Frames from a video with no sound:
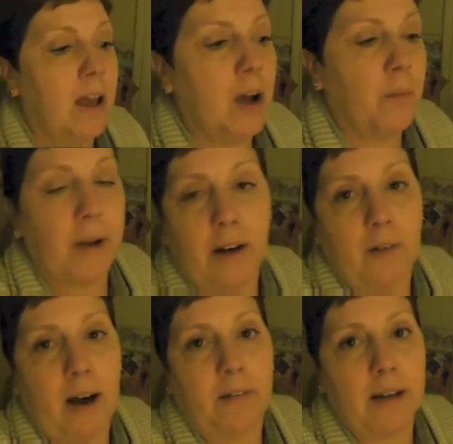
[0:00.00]
we're going to
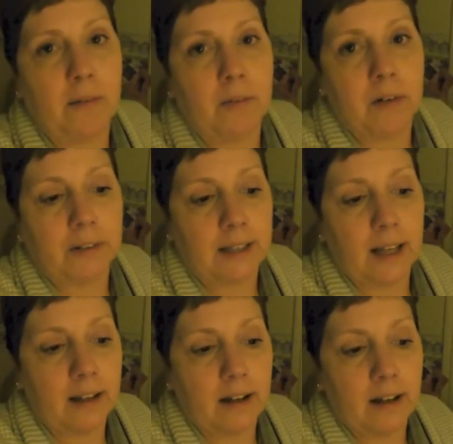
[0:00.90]
go out and eat. We're all
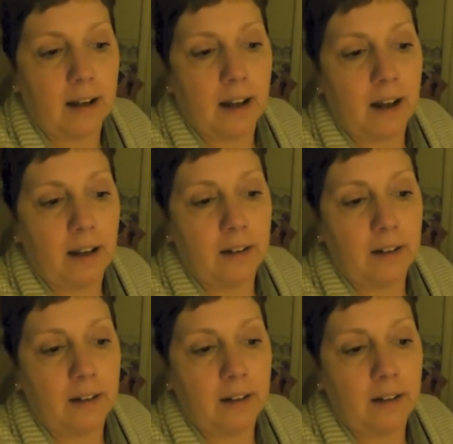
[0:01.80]
together, and